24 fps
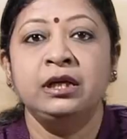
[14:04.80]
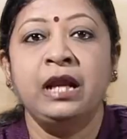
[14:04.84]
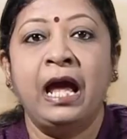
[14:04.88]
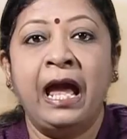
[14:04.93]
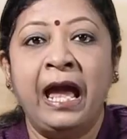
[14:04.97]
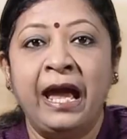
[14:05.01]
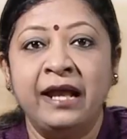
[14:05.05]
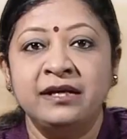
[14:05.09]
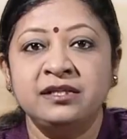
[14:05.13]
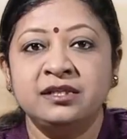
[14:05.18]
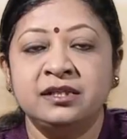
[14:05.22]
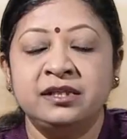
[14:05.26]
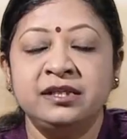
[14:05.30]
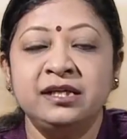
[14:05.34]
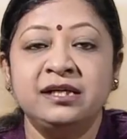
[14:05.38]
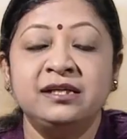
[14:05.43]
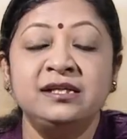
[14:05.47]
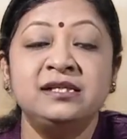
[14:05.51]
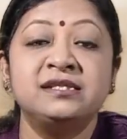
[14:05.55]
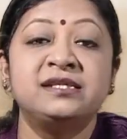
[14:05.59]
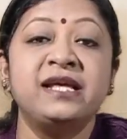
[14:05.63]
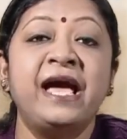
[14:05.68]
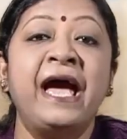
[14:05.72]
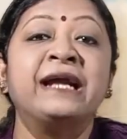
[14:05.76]
And there
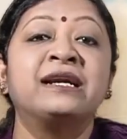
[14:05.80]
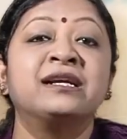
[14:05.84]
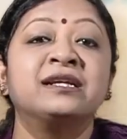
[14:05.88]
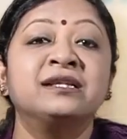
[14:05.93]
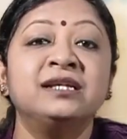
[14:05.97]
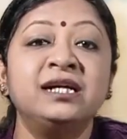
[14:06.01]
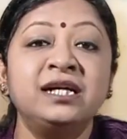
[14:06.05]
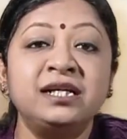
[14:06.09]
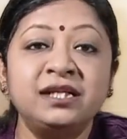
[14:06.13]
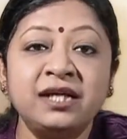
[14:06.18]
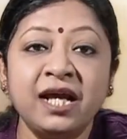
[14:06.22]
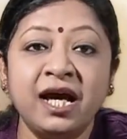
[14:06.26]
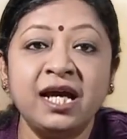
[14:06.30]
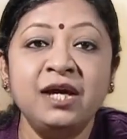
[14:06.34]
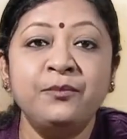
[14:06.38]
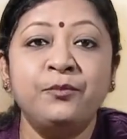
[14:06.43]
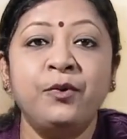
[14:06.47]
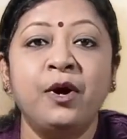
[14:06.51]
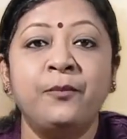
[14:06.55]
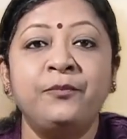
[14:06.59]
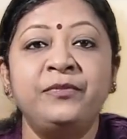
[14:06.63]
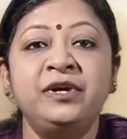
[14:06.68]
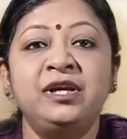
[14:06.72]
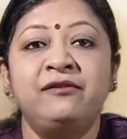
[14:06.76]
is another type
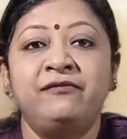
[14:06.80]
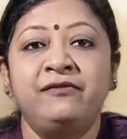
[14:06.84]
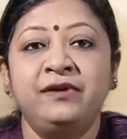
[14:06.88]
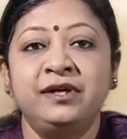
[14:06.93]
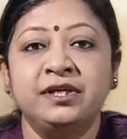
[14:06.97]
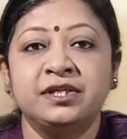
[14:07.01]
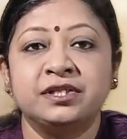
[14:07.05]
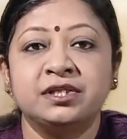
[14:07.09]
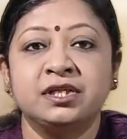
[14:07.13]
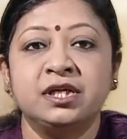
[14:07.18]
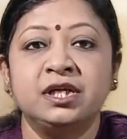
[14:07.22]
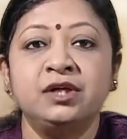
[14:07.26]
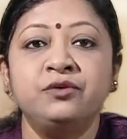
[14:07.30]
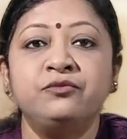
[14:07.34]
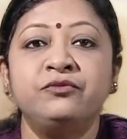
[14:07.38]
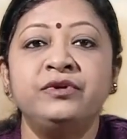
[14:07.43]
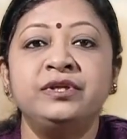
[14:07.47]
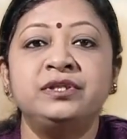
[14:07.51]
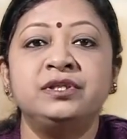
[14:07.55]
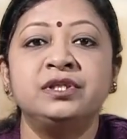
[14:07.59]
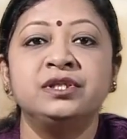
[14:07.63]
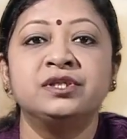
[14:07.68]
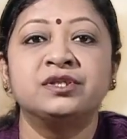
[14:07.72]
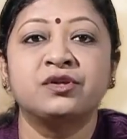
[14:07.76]
of inflation
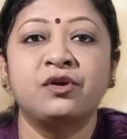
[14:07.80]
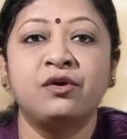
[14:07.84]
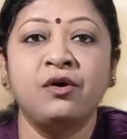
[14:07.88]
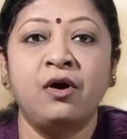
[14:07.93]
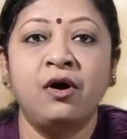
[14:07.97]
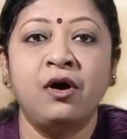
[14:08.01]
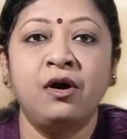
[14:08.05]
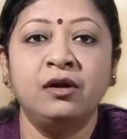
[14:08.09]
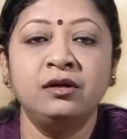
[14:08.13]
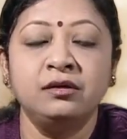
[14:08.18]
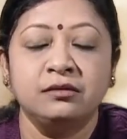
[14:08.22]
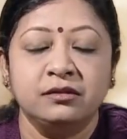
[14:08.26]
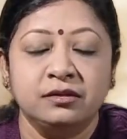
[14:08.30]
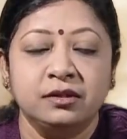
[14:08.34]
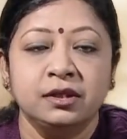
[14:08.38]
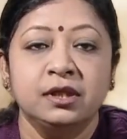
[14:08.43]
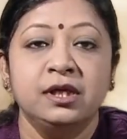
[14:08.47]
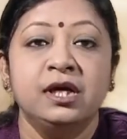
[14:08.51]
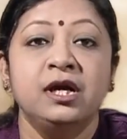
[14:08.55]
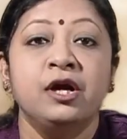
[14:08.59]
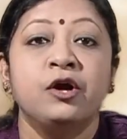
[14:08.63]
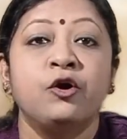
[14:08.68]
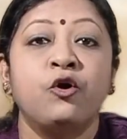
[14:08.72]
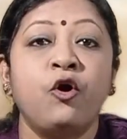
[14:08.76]
which is called
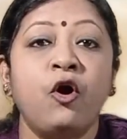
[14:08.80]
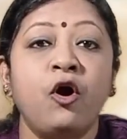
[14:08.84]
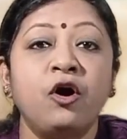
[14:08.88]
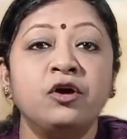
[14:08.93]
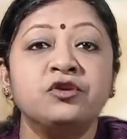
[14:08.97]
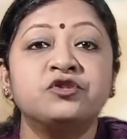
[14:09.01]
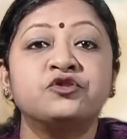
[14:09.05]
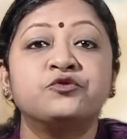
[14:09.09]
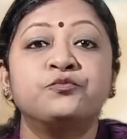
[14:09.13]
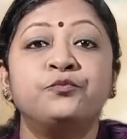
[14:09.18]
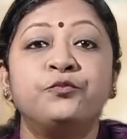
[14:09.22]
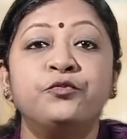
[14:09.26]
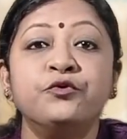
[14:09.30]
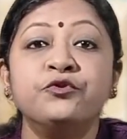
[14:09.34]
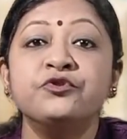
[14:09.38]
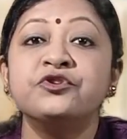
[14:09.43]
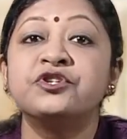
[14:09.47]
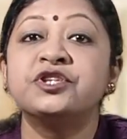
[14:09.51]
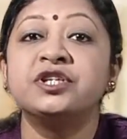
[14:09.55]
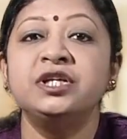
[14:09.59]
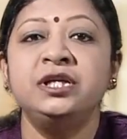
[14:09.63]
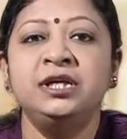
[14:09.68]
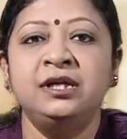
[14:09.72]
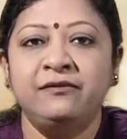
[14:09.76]
cost
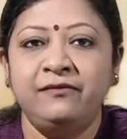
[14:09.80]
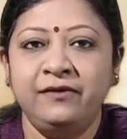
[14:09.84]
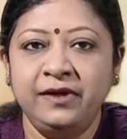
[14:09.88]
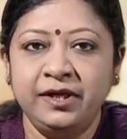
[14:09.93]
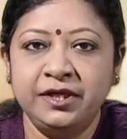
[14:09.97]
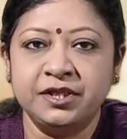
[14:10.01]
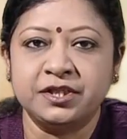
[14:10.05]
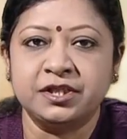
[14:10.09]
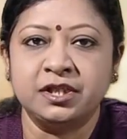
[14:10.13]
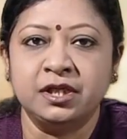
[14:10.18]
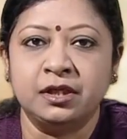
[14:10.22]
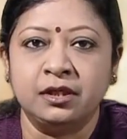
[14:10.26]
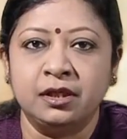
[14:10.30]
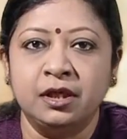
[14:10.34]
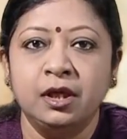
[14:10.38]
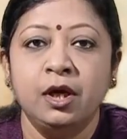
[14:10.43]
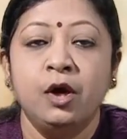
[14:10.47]
push inflation.